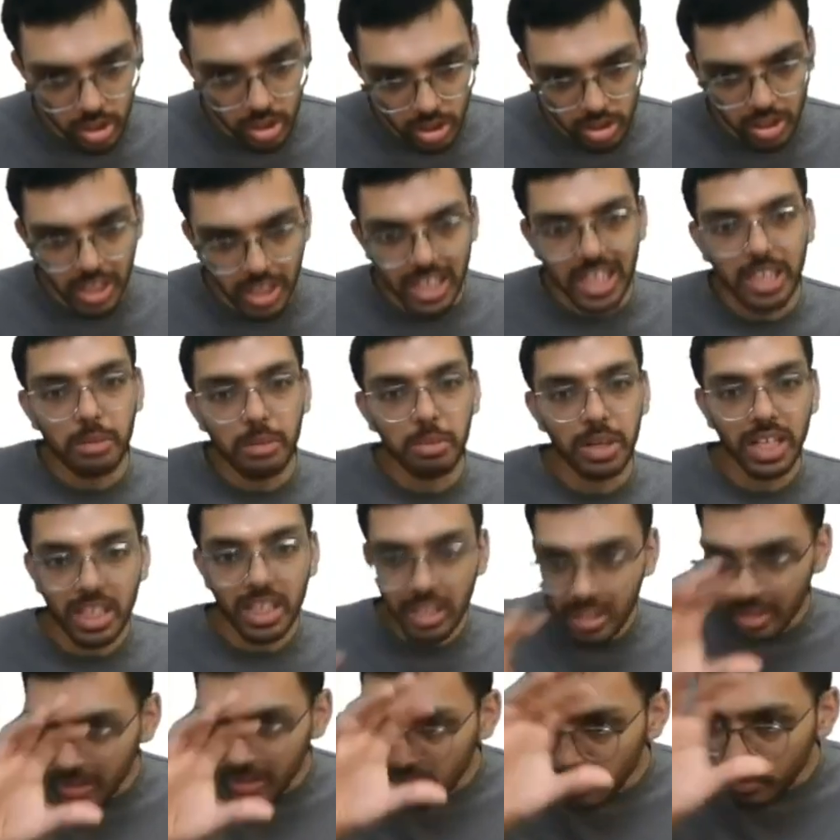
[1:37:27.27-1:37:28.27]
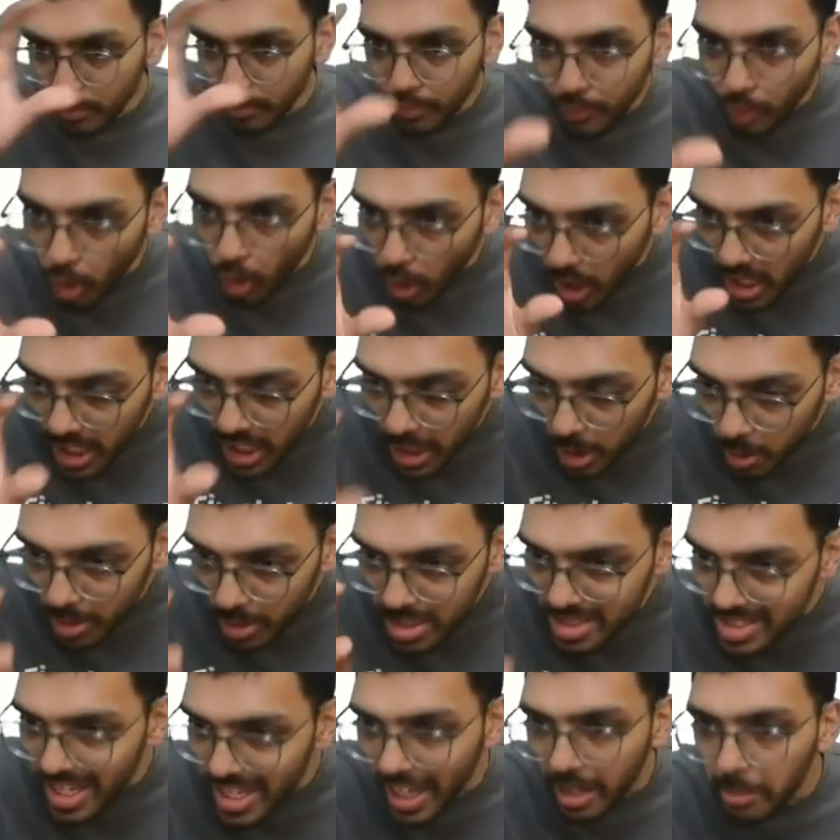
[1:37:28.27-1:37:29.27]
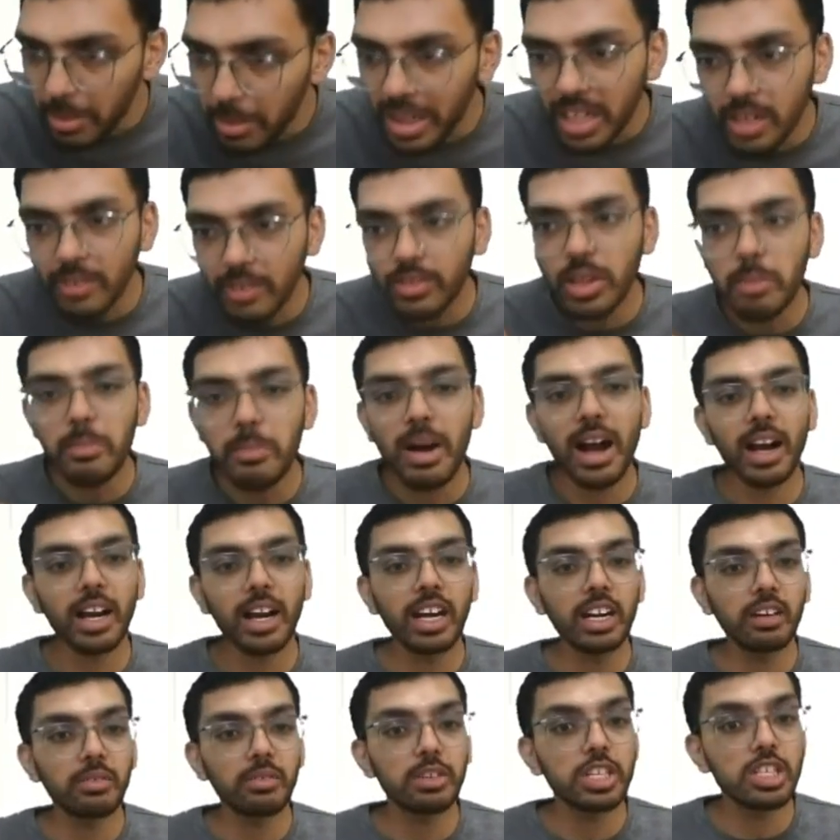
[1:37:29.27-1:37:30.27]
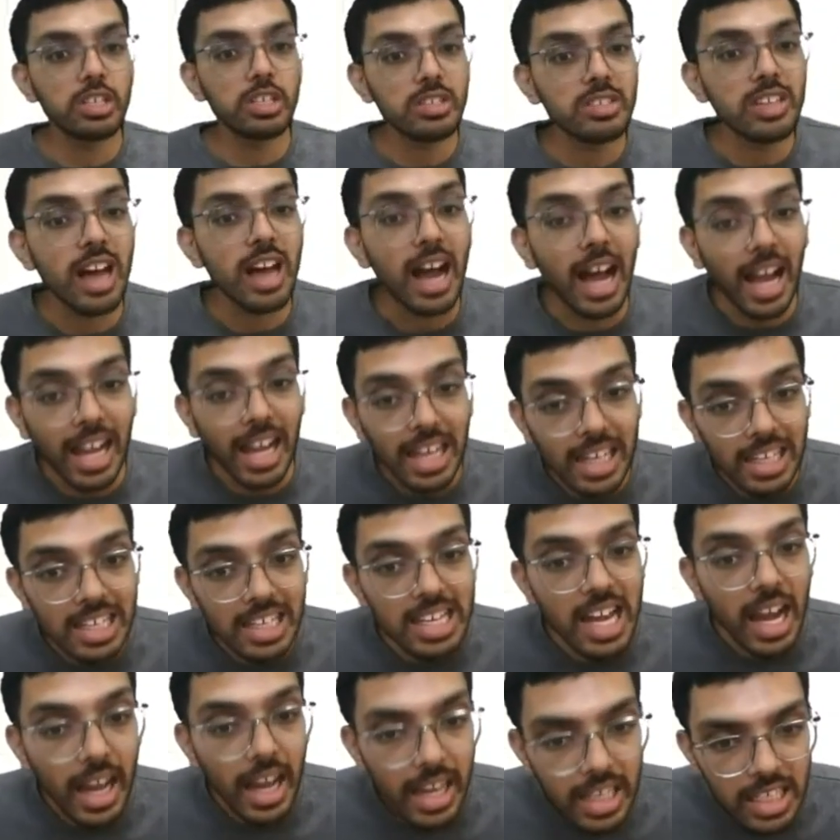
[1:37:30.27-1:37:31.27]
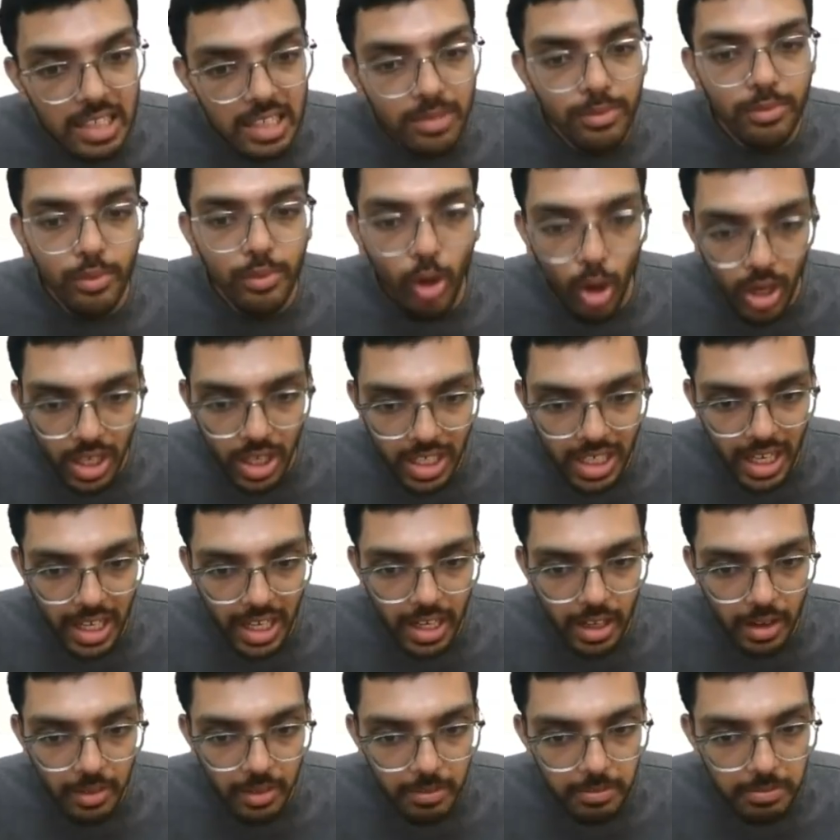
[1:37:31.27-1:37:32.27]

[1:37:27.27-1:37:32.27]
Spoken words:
3D printers fall into a segment of the market which is highly, highly volatile.